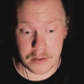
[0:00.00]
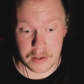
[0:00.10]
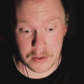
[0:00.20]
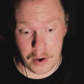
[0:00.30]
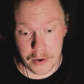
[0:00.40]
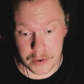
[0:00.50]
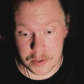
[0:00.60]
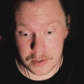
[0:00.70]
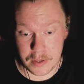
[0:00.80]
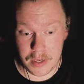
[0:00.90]
and
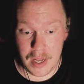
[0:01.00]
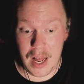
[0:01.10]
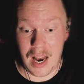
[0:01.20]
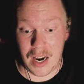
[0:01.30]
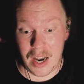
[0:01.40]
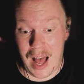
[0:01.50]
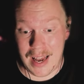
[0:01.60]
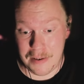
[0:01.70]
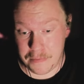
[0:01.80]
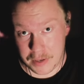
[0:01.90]
Daughters,
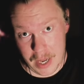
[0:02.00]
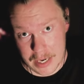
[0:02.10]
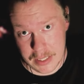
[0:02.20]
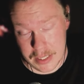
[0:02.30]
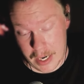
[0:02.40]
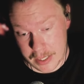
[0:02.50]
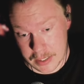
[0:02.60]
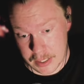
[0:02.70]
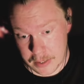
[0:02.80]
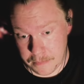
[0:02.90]
live in
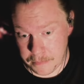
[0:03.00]
1990.